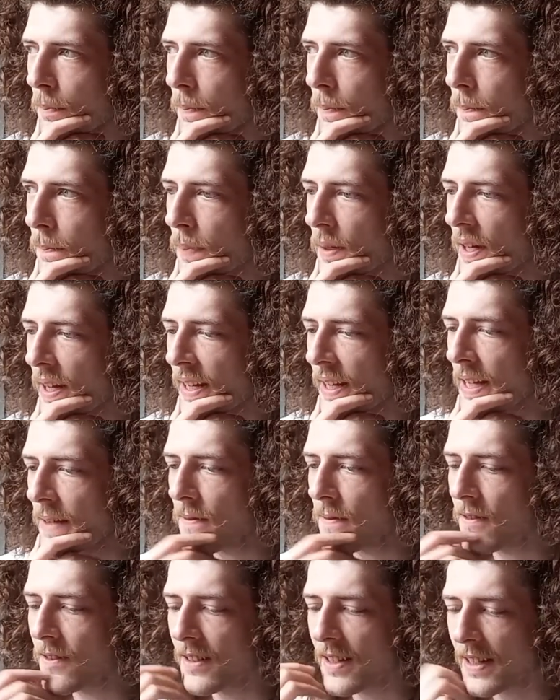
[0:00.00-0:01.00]
But I
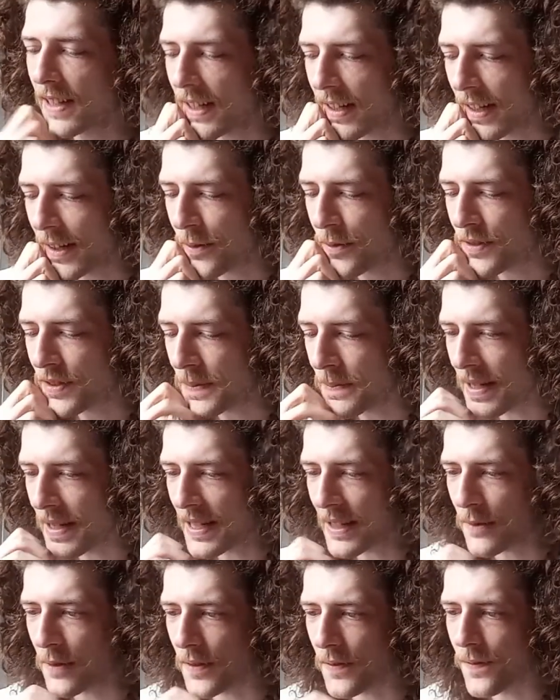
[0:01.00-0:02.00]
never really had anyone to make
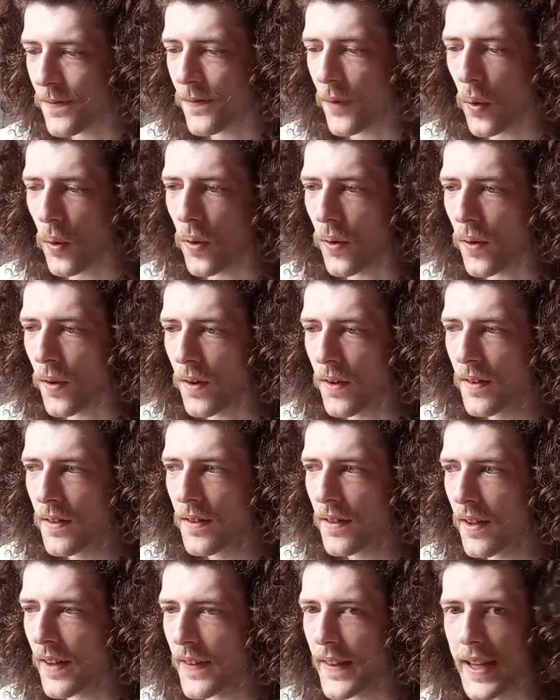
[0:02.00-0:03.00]
one for,
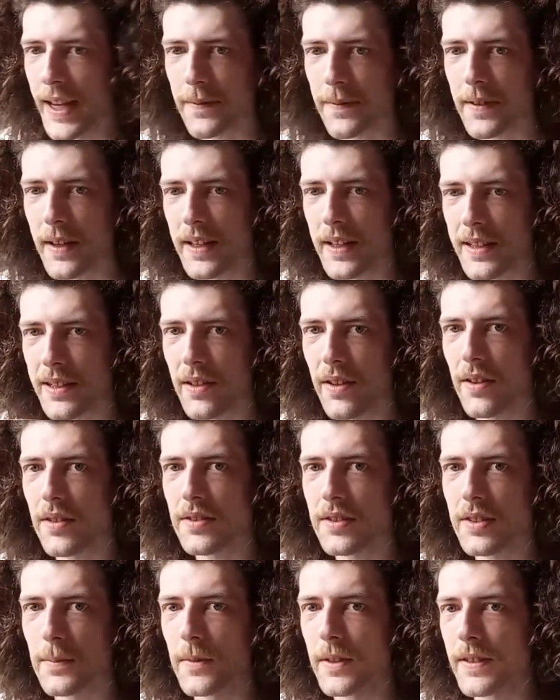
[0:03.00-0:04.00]
and now I've kind of got
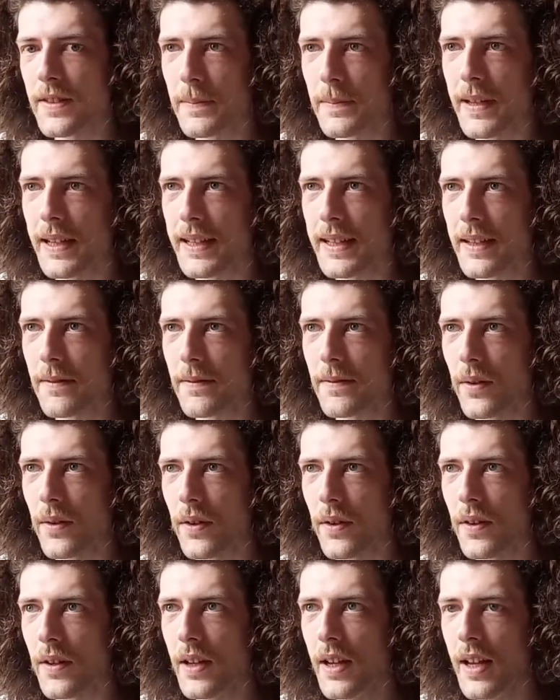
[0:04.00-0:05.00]
someone to make it
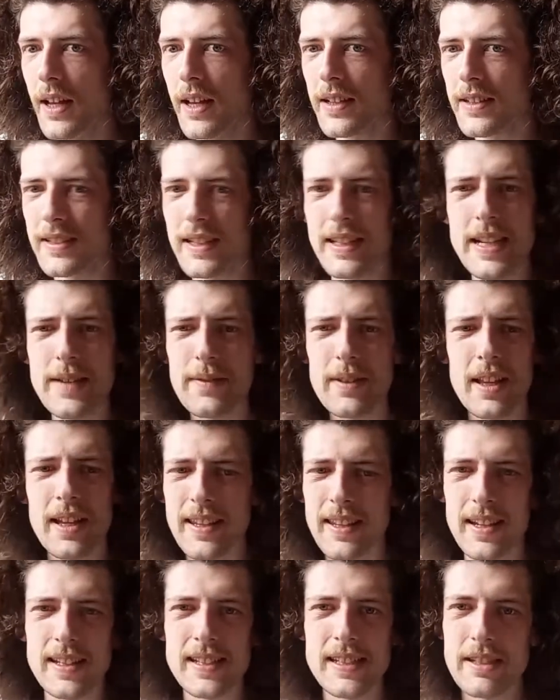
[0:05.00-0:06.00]
for. Because I never liked the
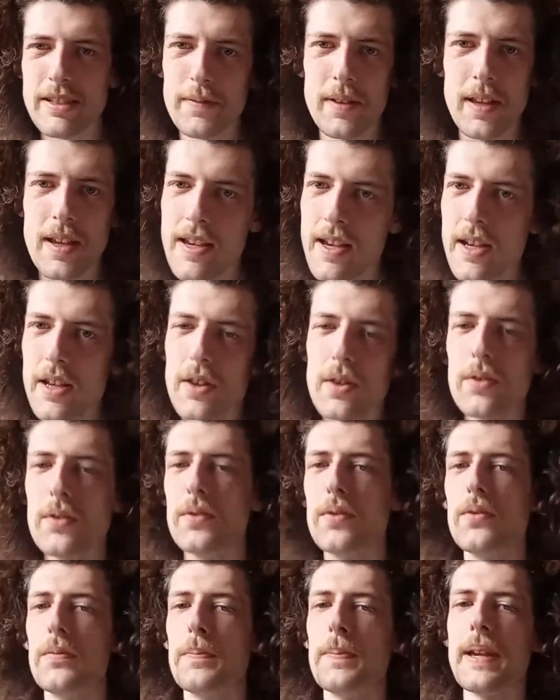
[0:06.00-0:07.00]
idea of like,
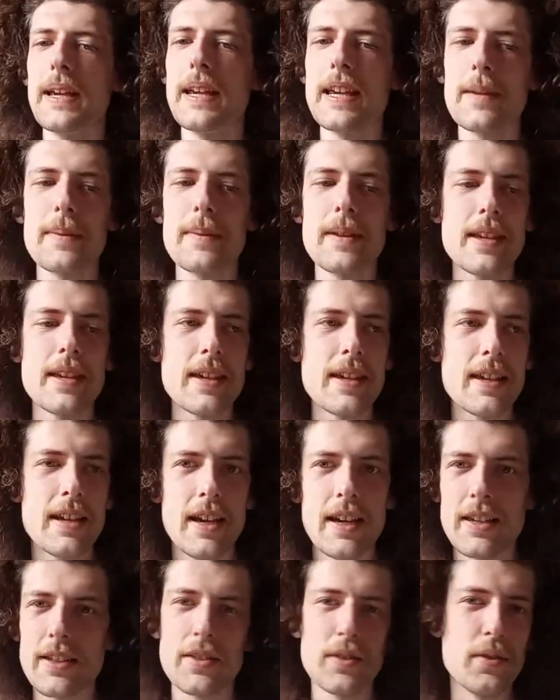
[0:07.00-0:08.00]
oh baby,
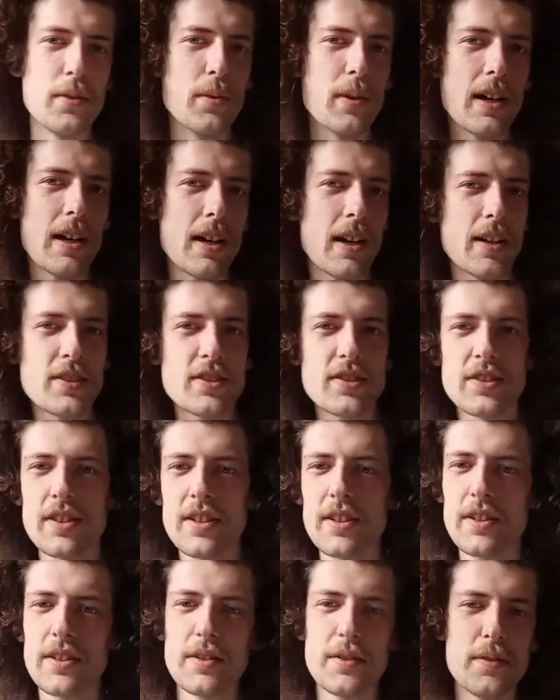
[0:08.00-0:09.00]
you are
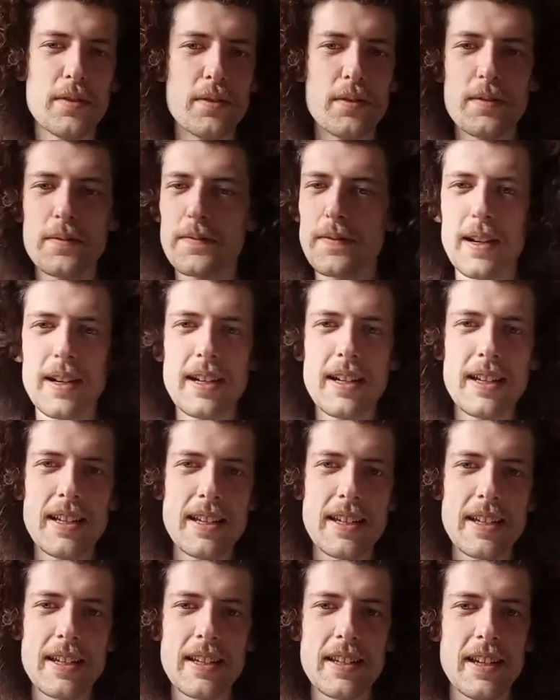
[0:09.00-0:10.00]
so
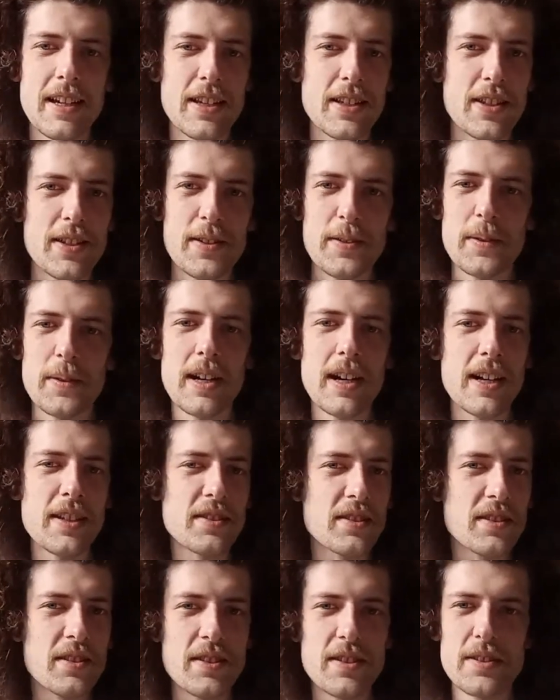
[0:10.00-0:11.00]
fine, you are
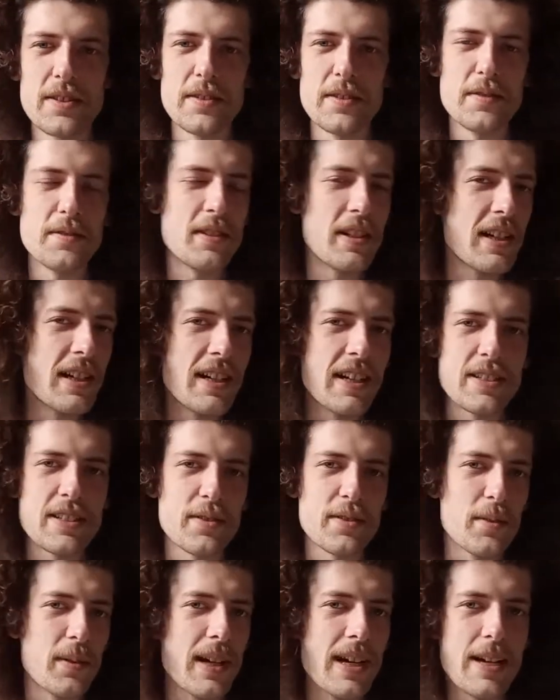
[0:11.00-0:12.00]
so nice,
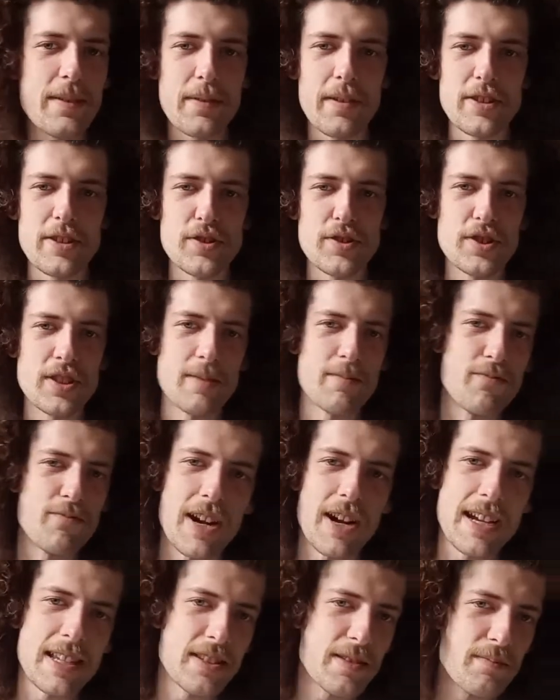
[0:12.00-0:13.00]
or whatever, and it's just some
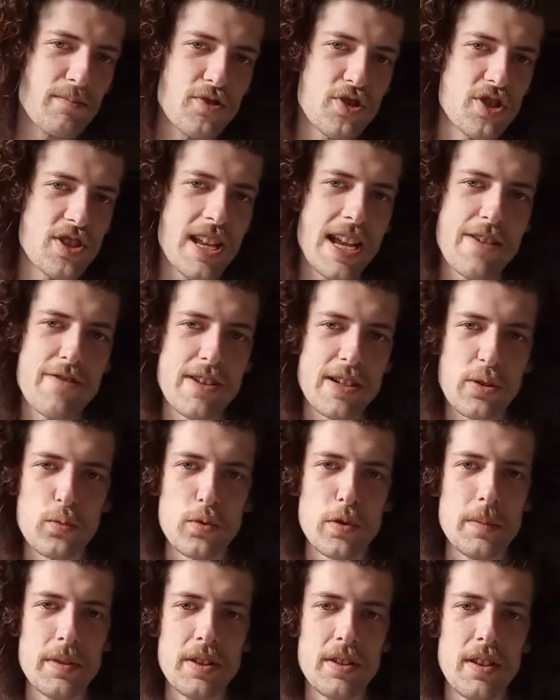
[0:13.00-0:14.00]
random generic
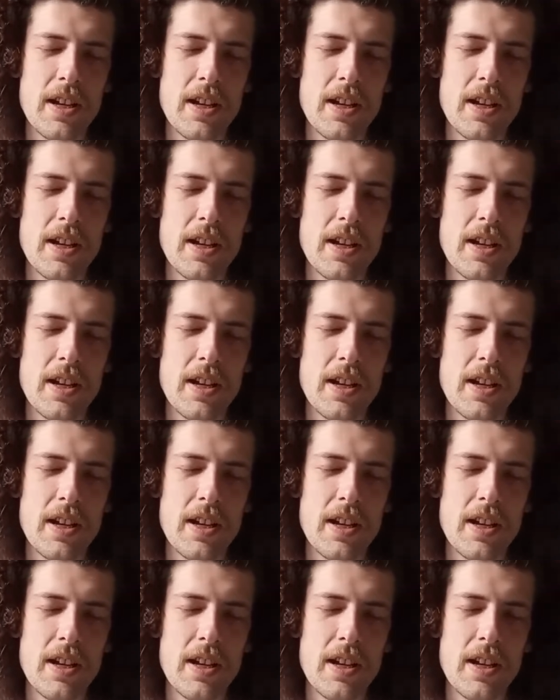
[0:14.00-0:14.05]
woman.